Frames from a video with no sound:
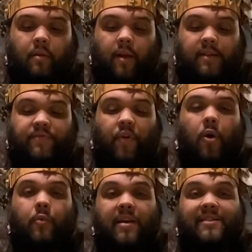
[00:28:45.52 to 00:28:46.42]
as far
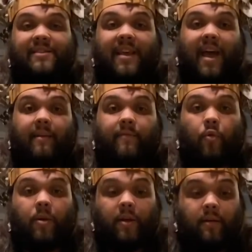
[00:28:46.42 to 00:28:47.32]
west as
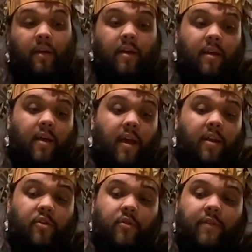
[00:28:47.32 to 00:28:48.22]
California,
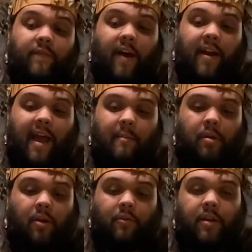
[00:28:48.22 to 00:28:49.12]
and you can find
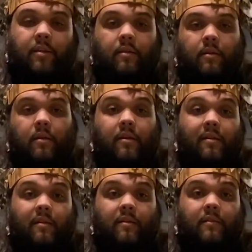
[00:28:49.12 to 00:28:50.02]
abalone
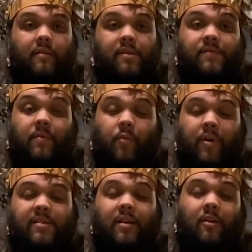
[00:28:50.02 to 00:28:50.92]
that's from the
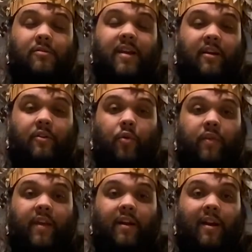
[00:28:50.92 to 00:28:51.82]
West Coast here in
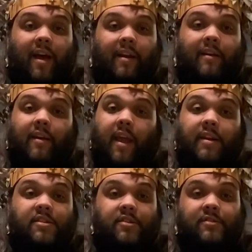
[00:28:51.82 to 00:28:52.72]
North Carolina, and
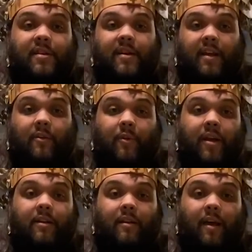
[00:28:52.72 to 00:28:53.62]
it's used to
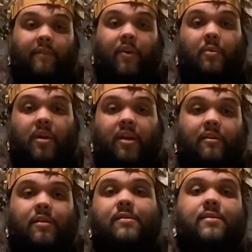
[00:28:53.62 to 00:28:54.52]
decorate a lot of our
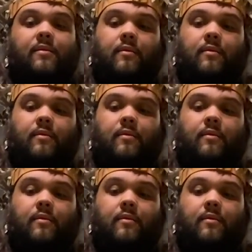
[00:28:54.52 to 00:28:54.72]
regalias.